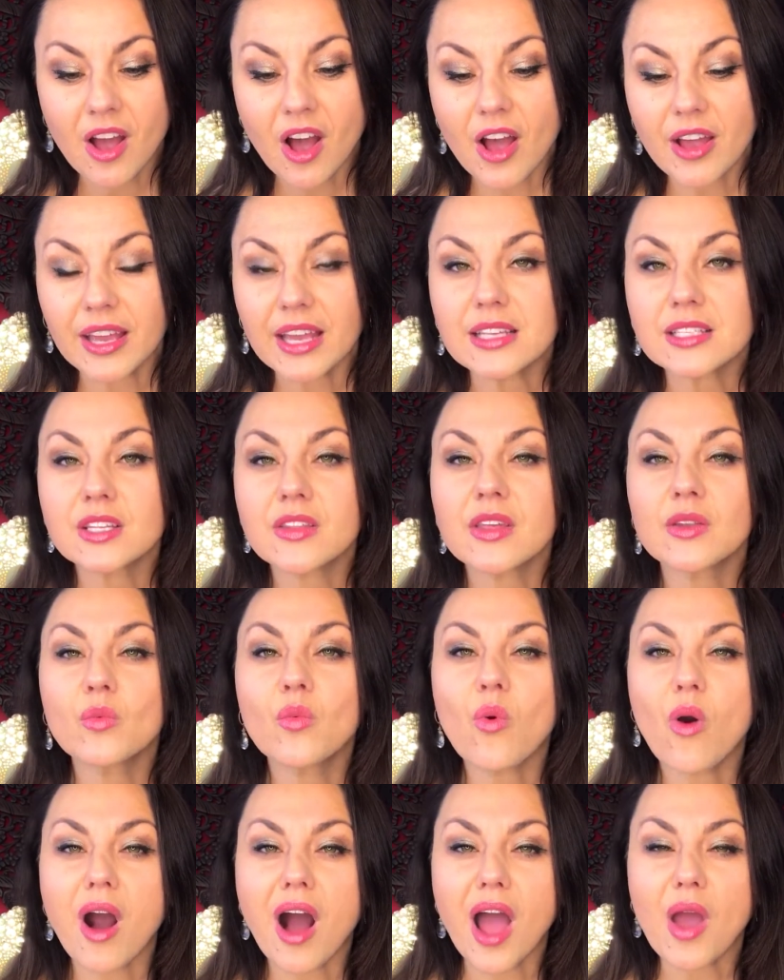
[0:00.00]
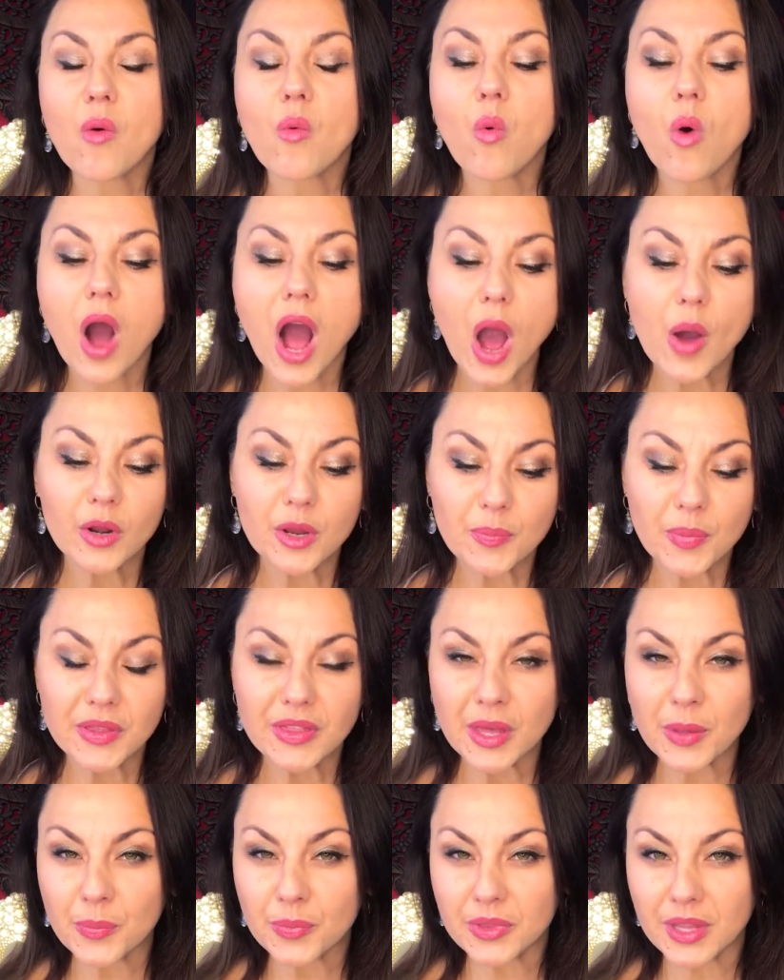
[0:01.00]
Okay, so then why? Why would it be
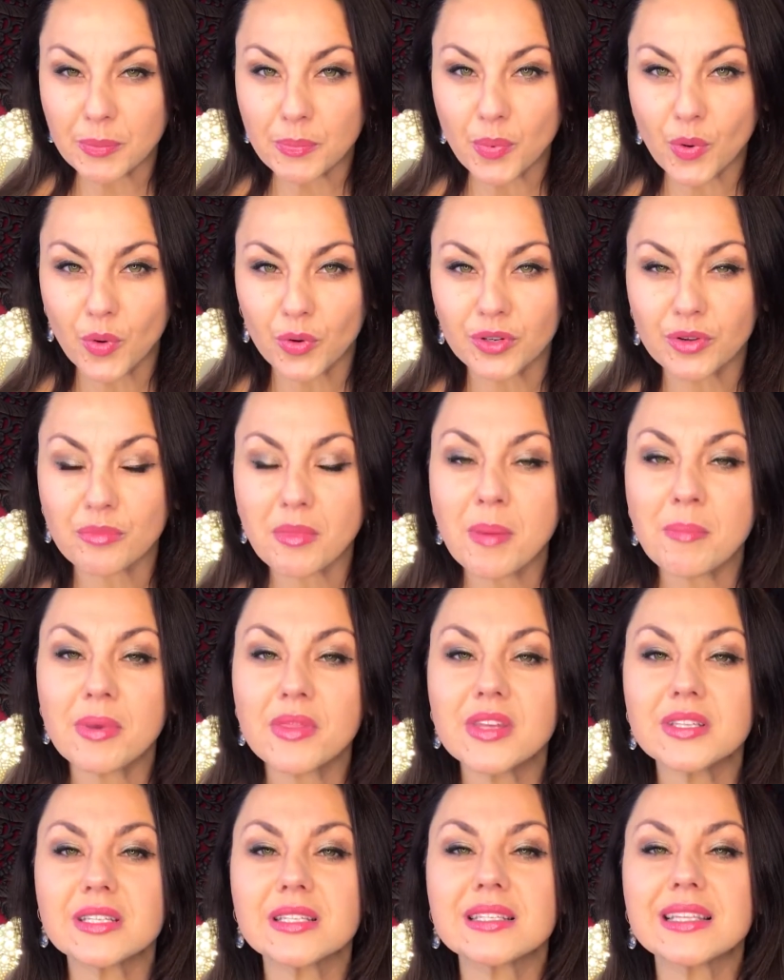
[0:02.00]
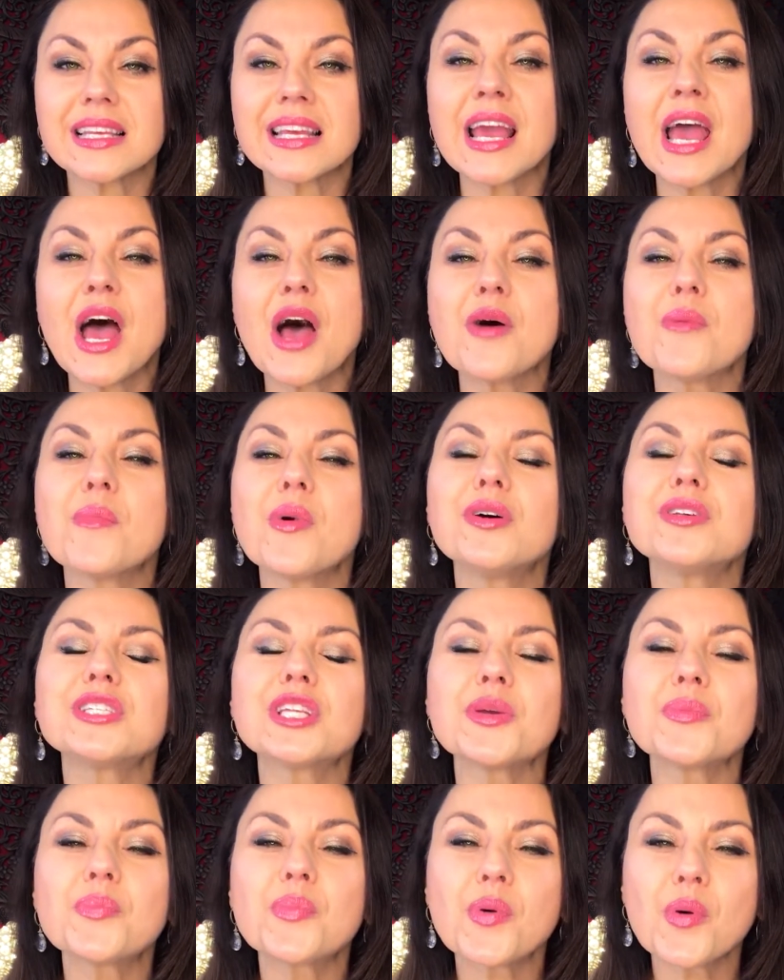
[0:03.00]
the important? Remember, this is the
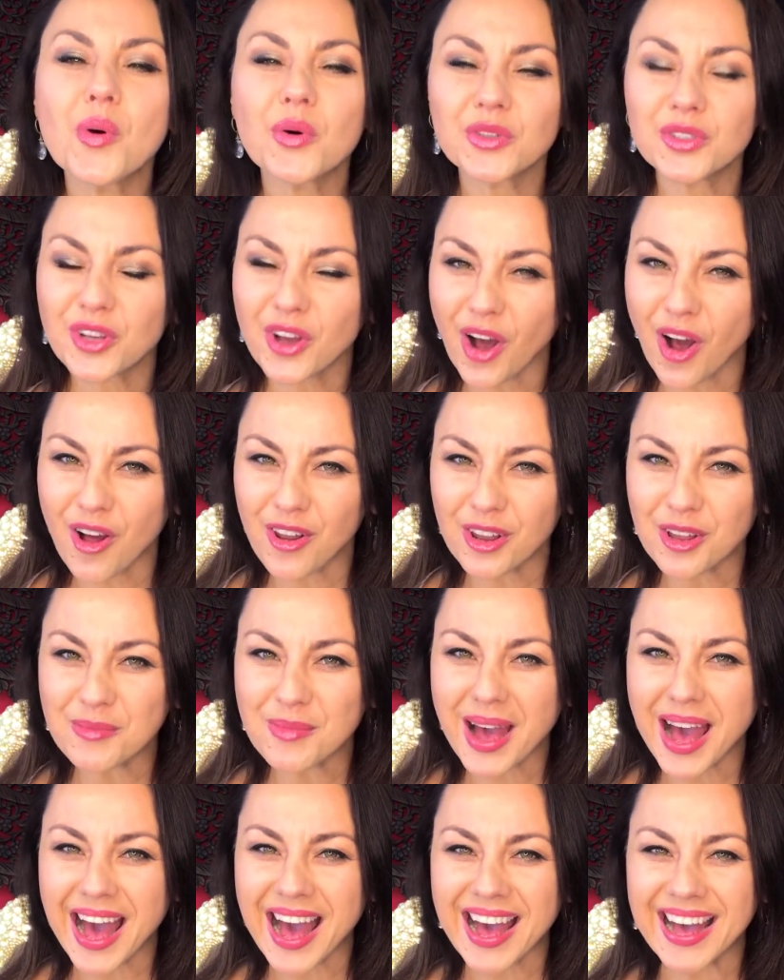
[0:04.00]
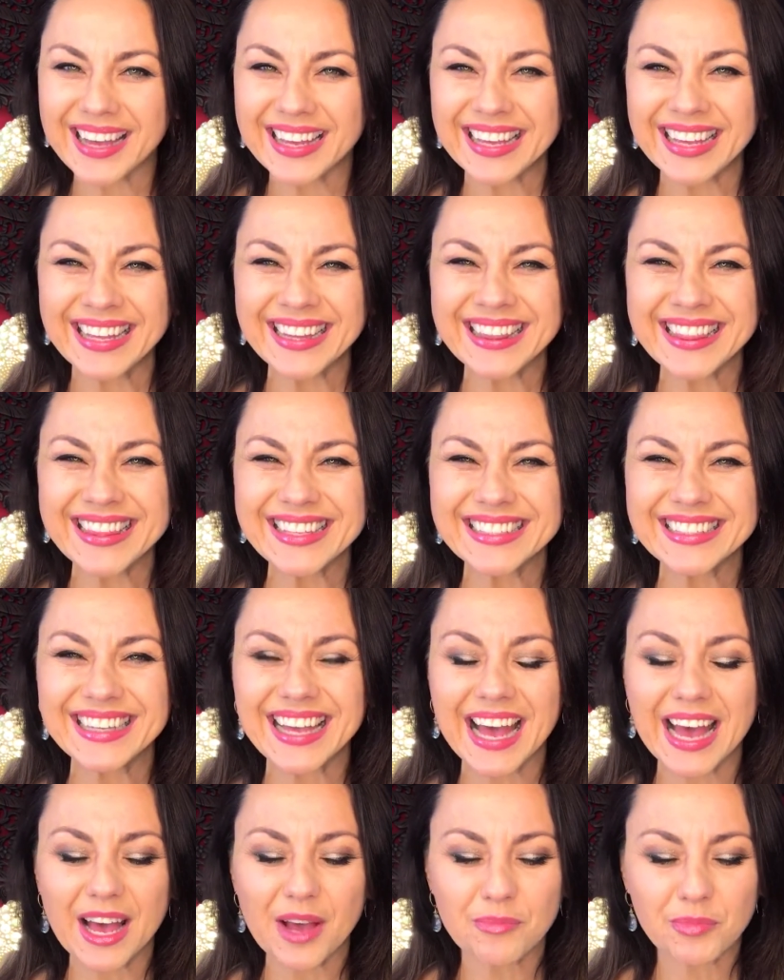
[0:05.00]
most important column in
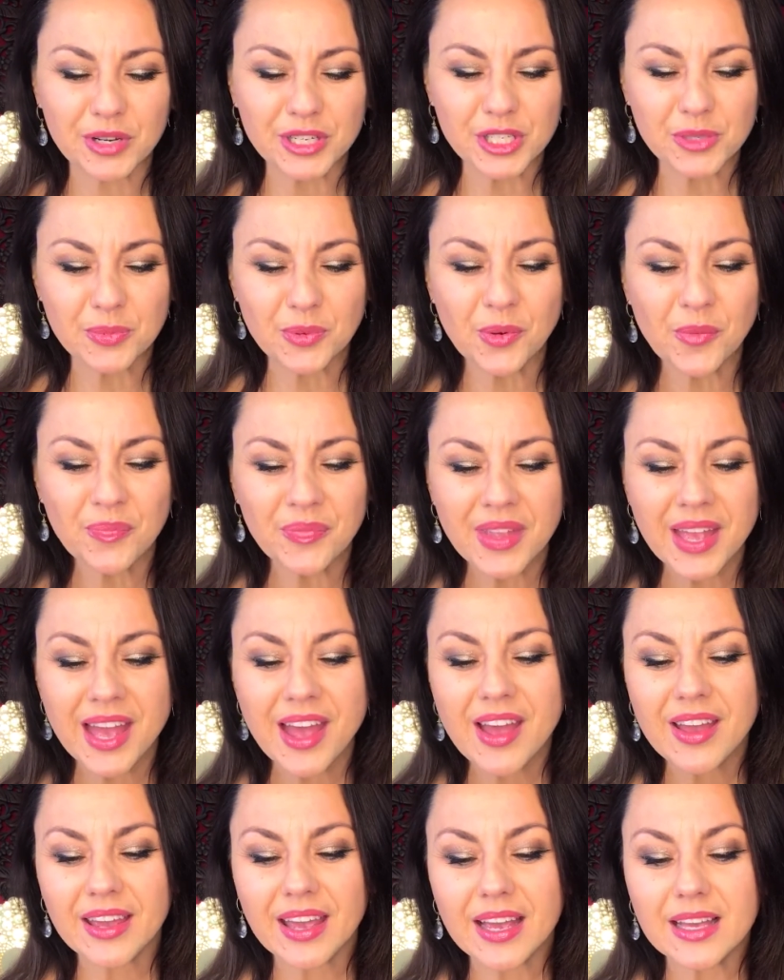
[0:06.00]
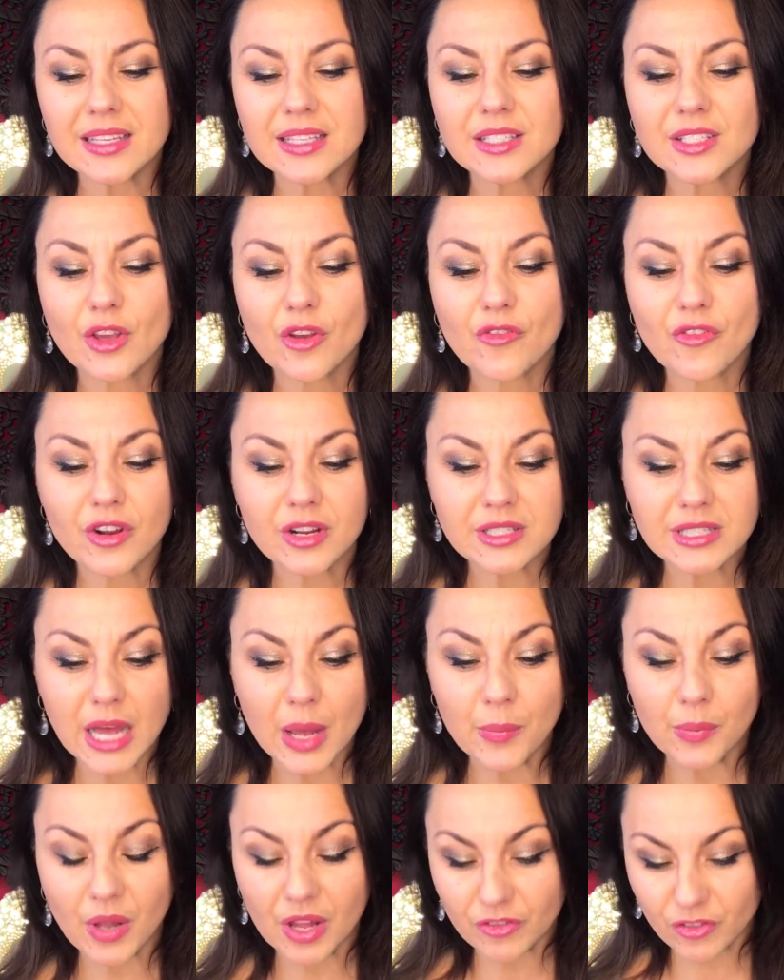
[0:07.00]
the printable. Okay, so for
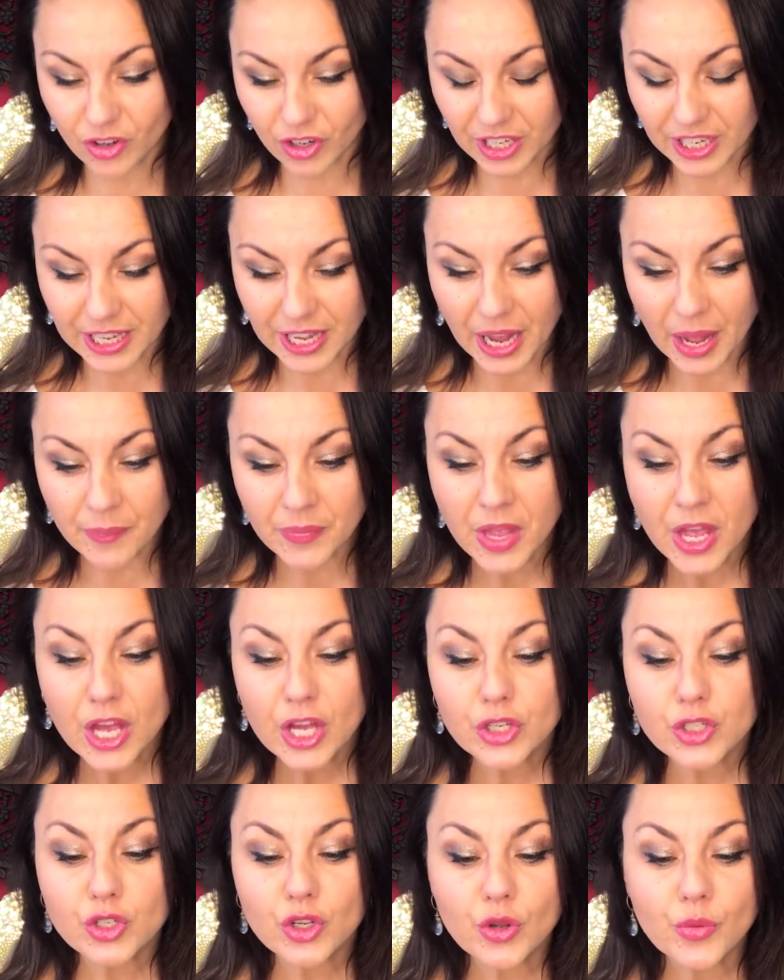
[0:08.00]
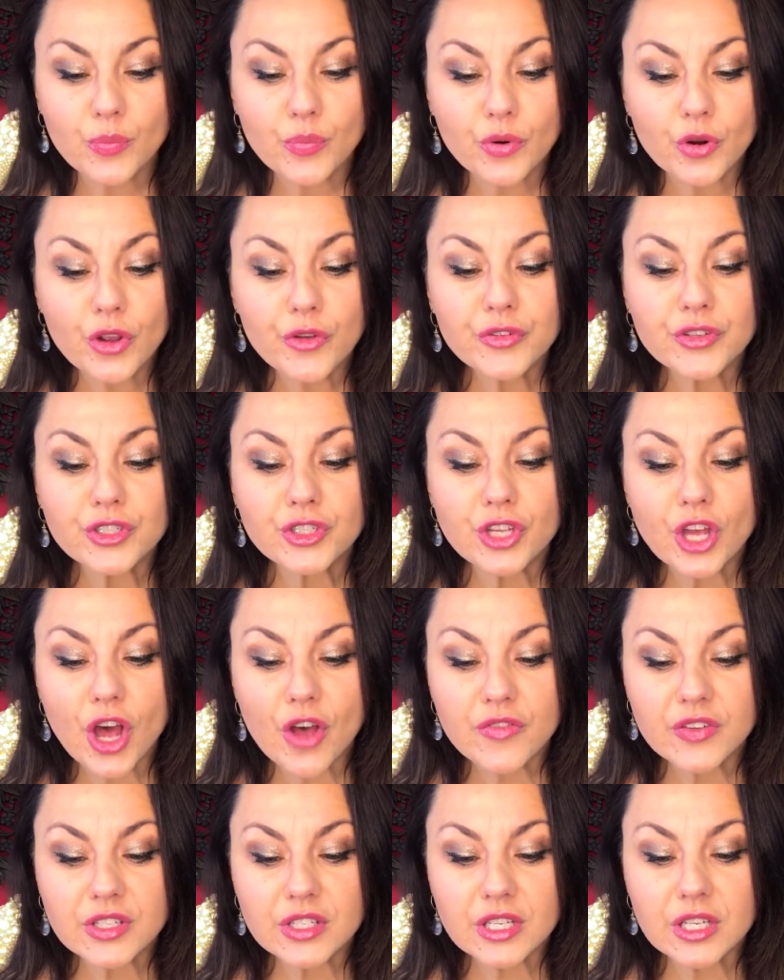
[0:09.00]
example, I've got here to improve
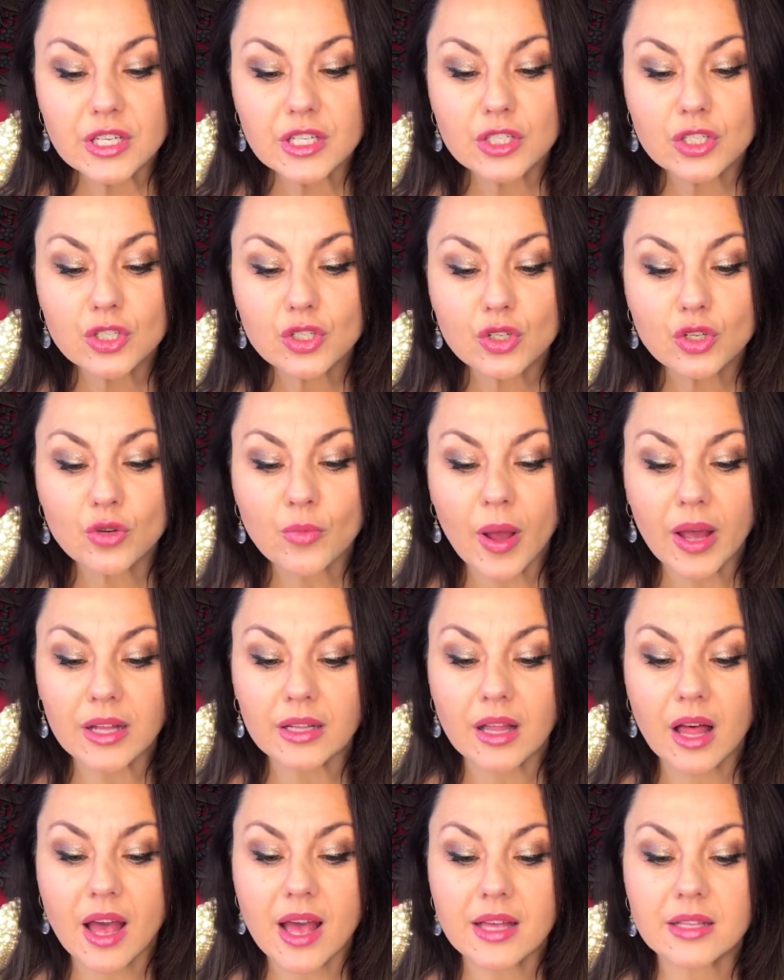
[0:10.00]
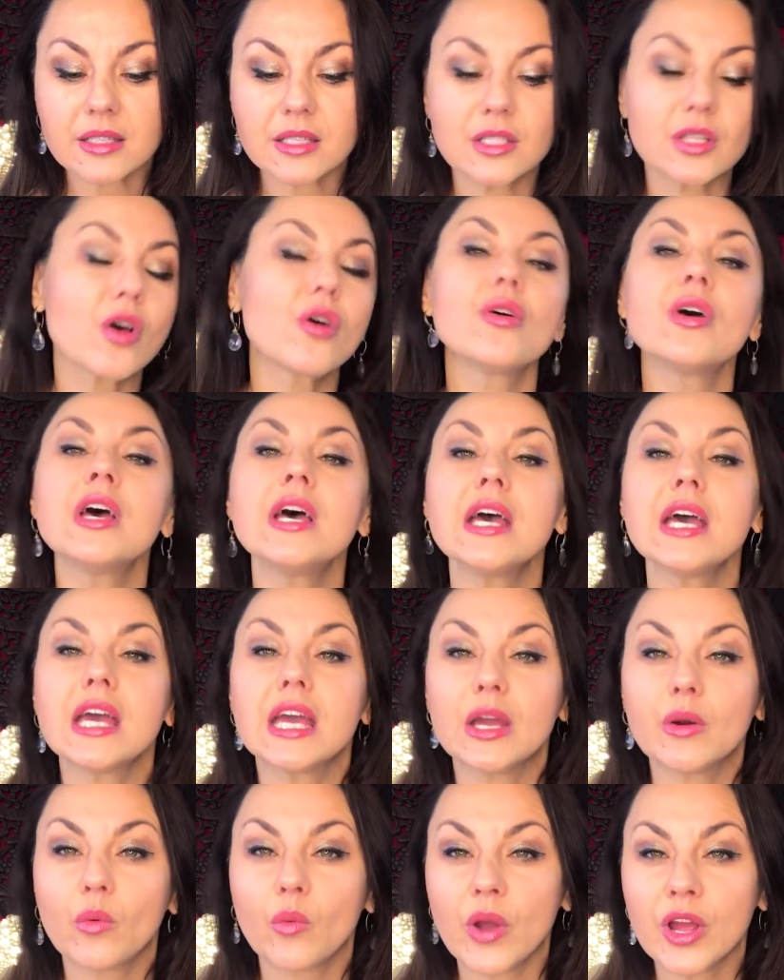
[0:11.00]
services to my clients. So
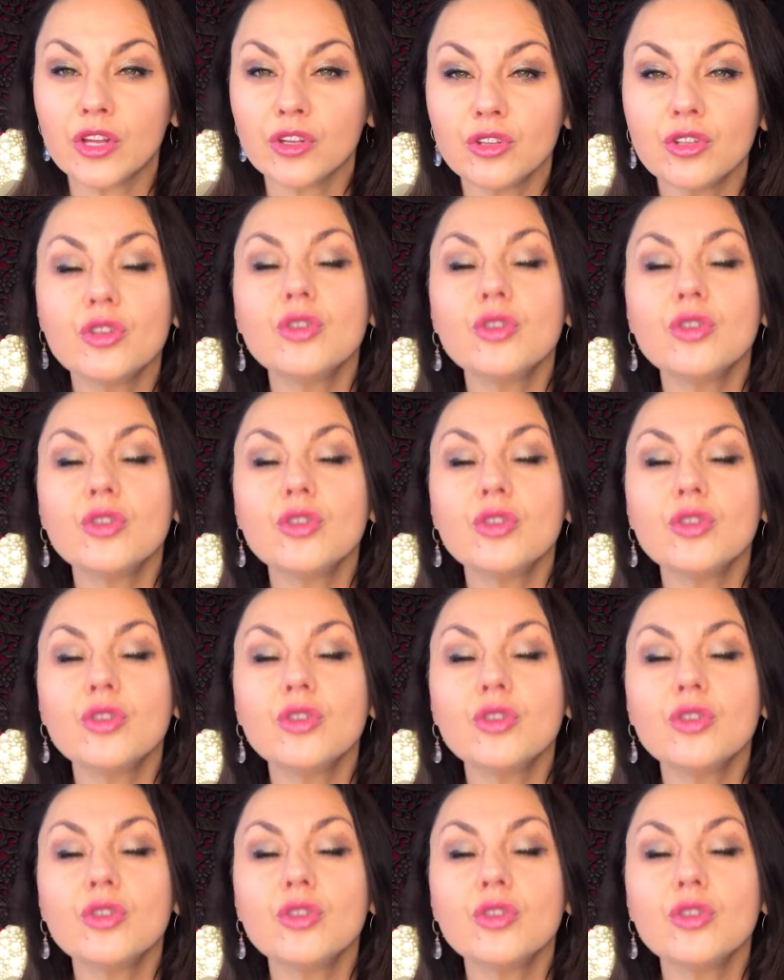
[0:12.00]
when